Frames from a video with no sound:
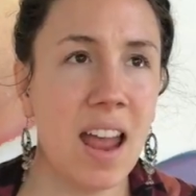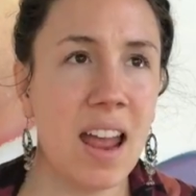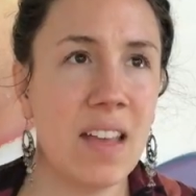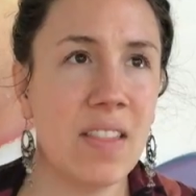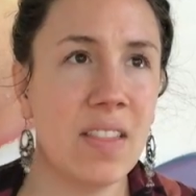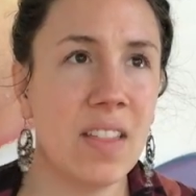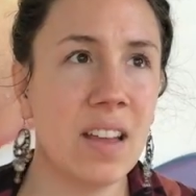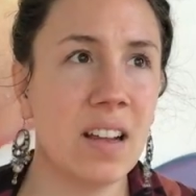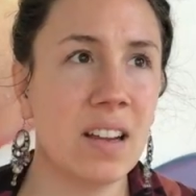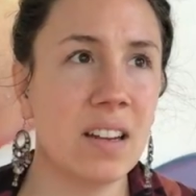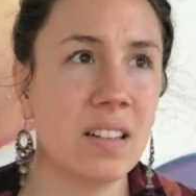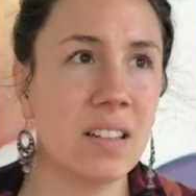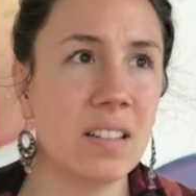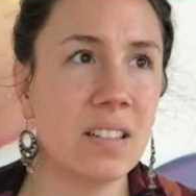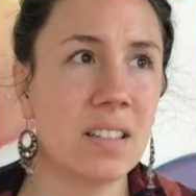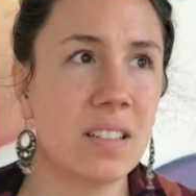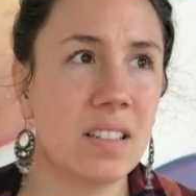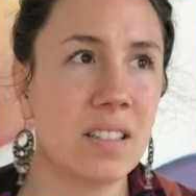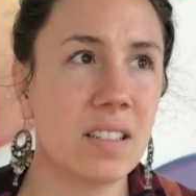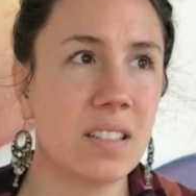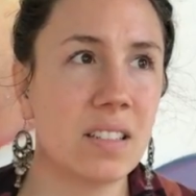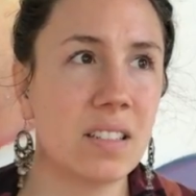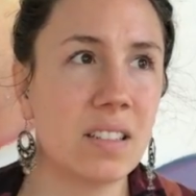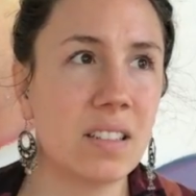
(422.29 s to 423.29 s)
and
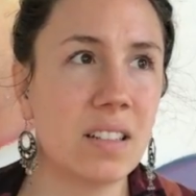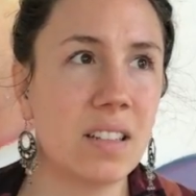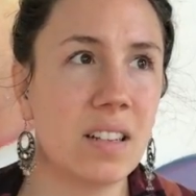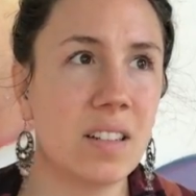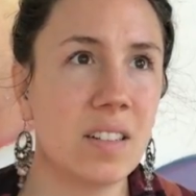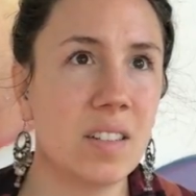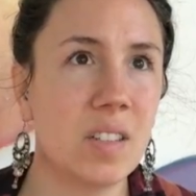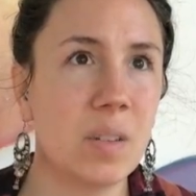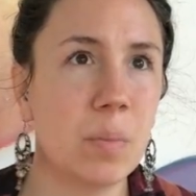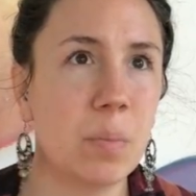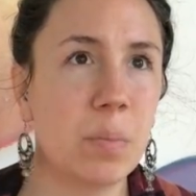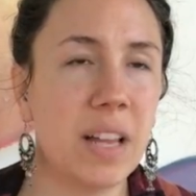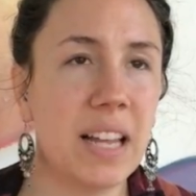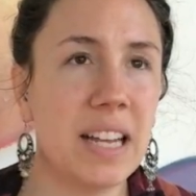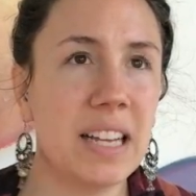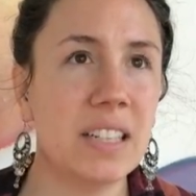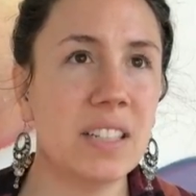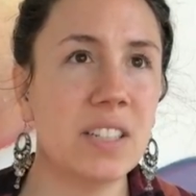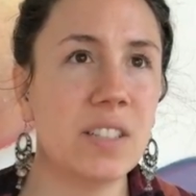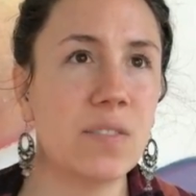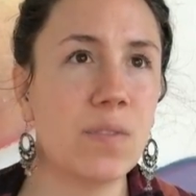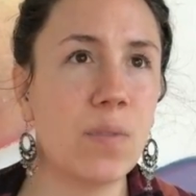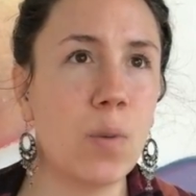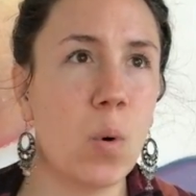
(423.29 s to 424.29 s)
there's a
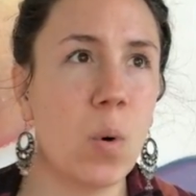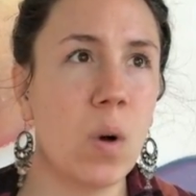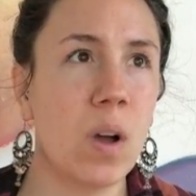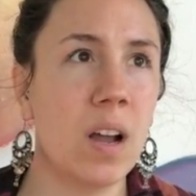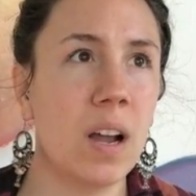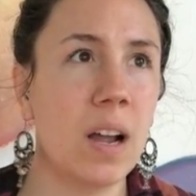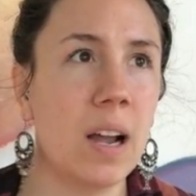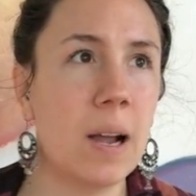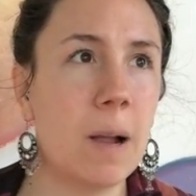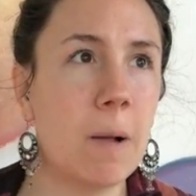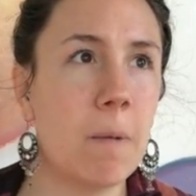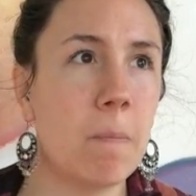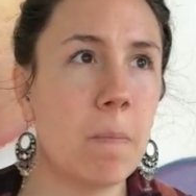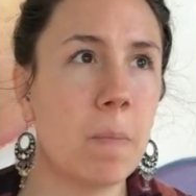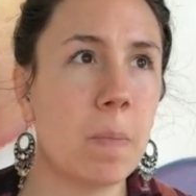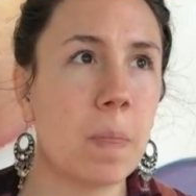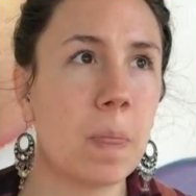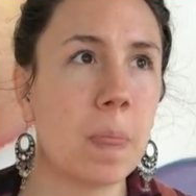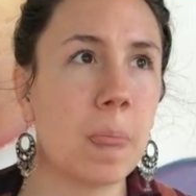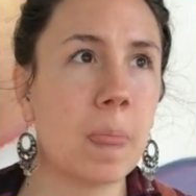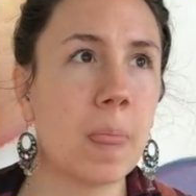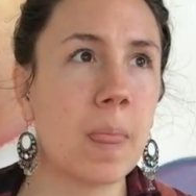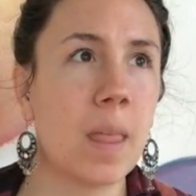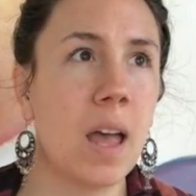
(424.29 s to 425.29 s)
place for
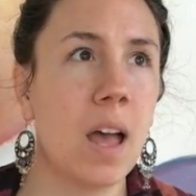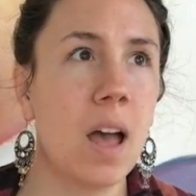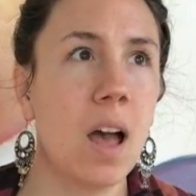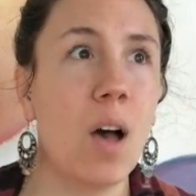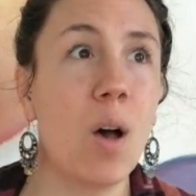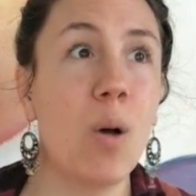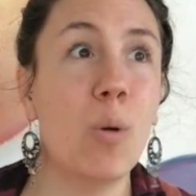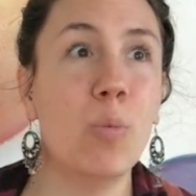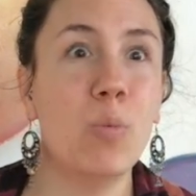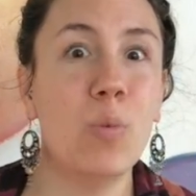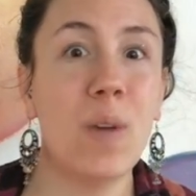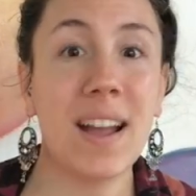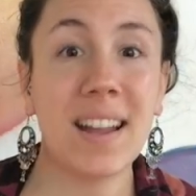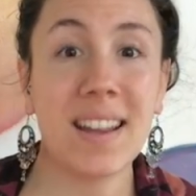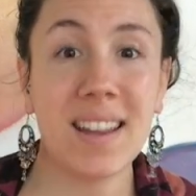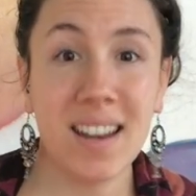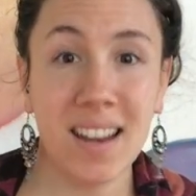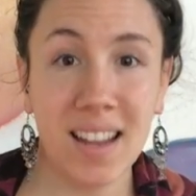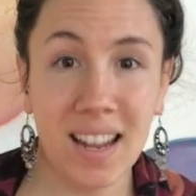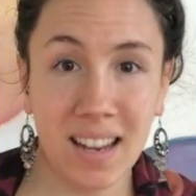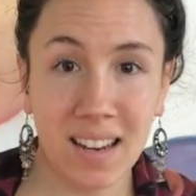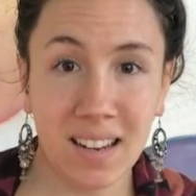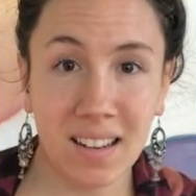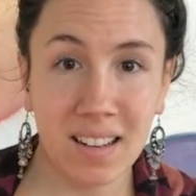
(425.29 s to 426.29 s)
a
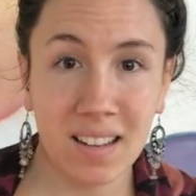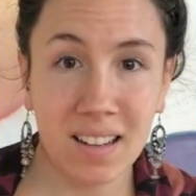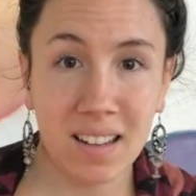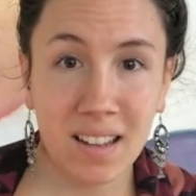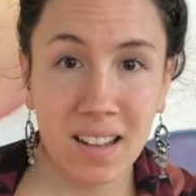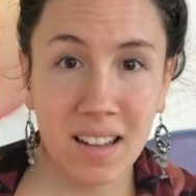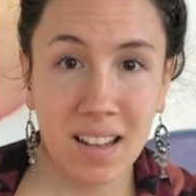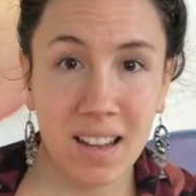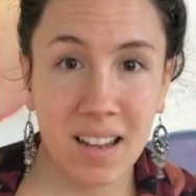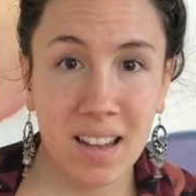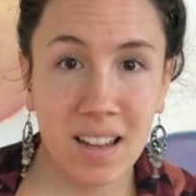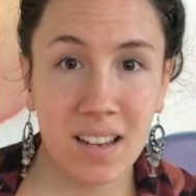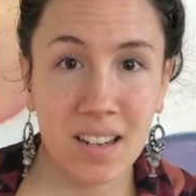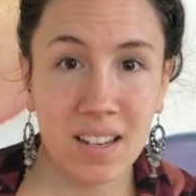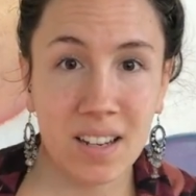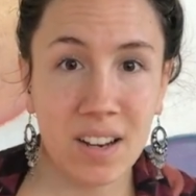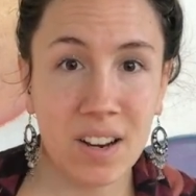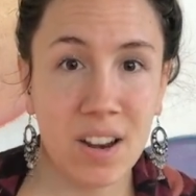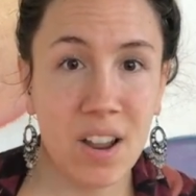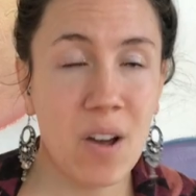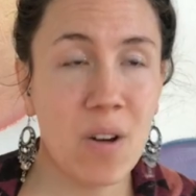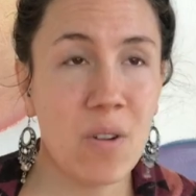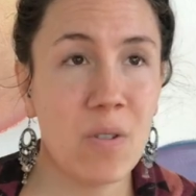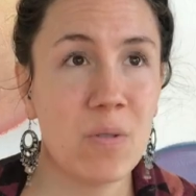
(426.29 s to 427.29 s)
reckoning, you
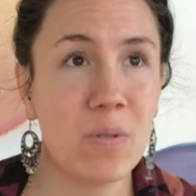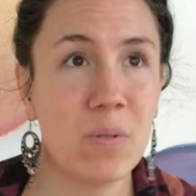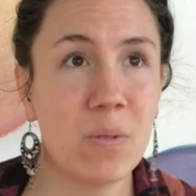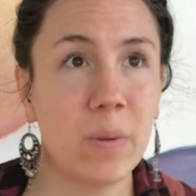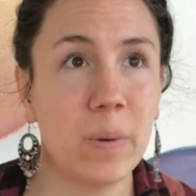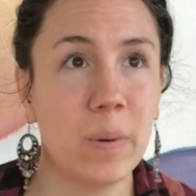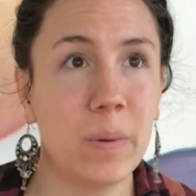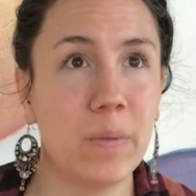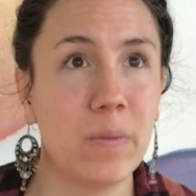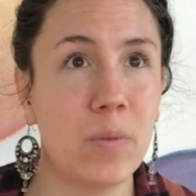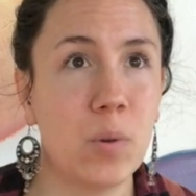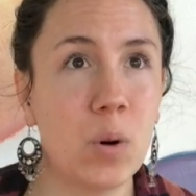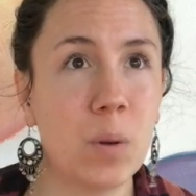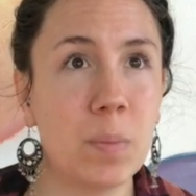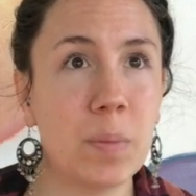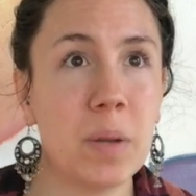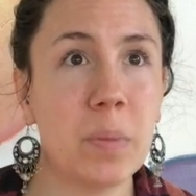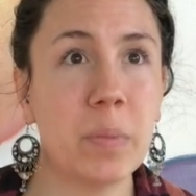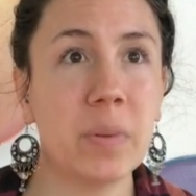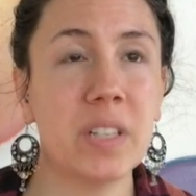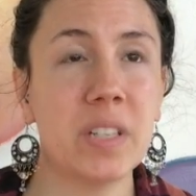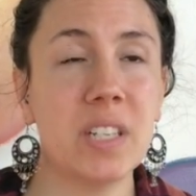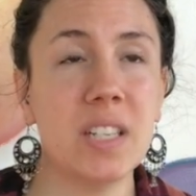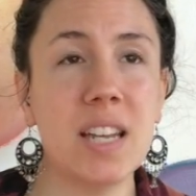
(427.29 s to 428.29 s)
know, for
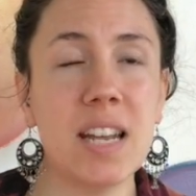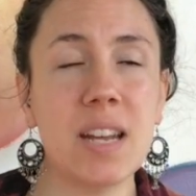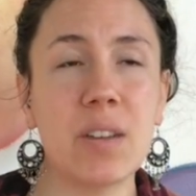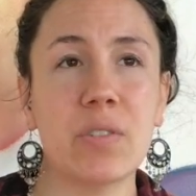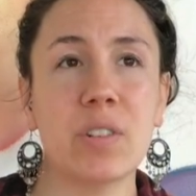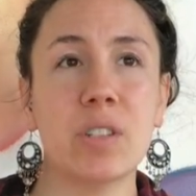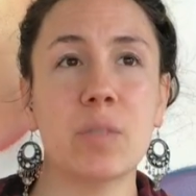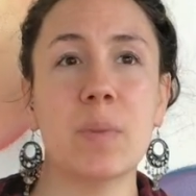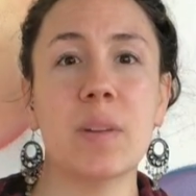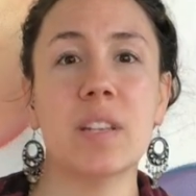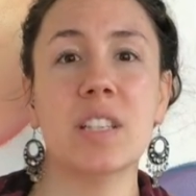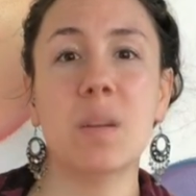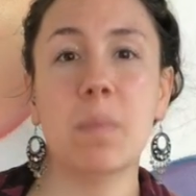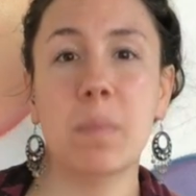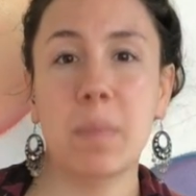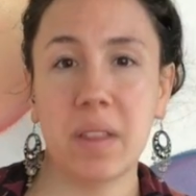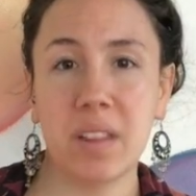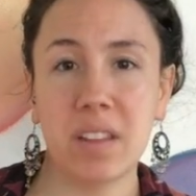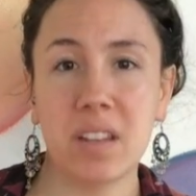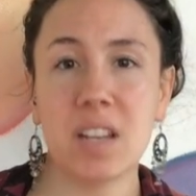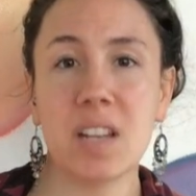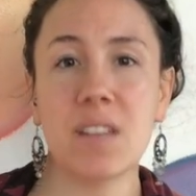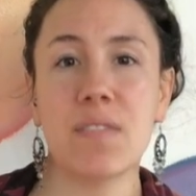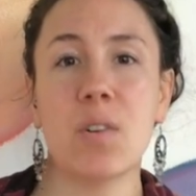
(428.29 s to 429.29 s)
people to take
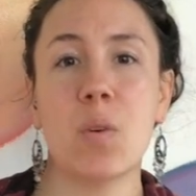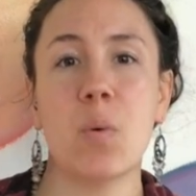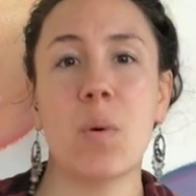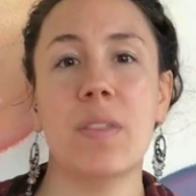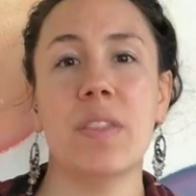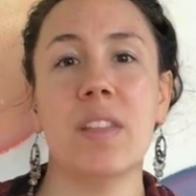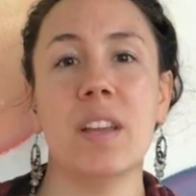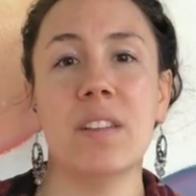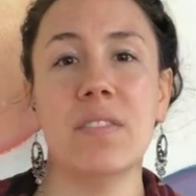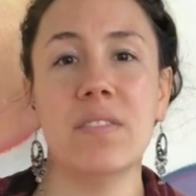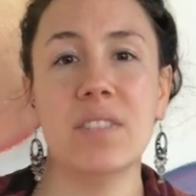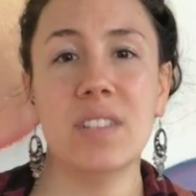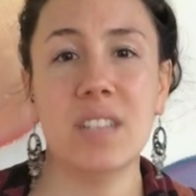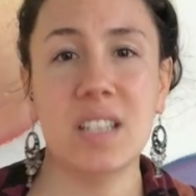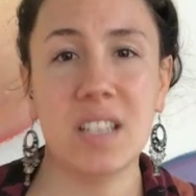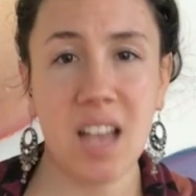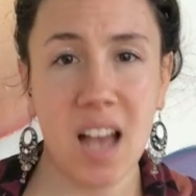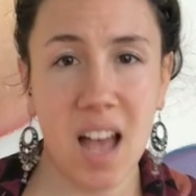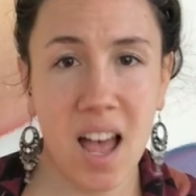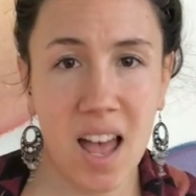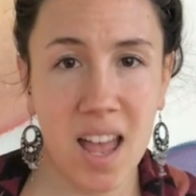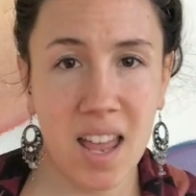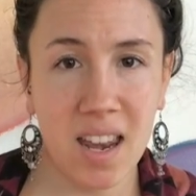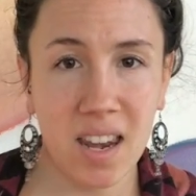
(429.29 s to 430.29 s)
responsibility for what they've
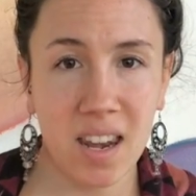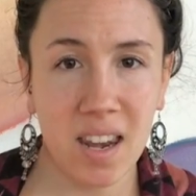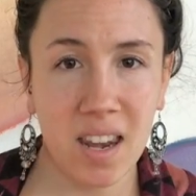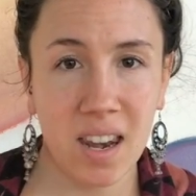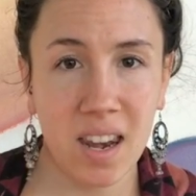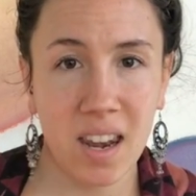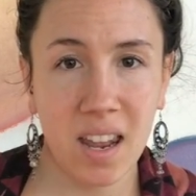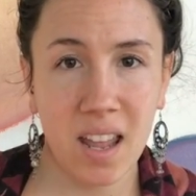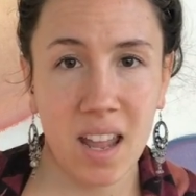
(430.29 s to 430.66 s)
done.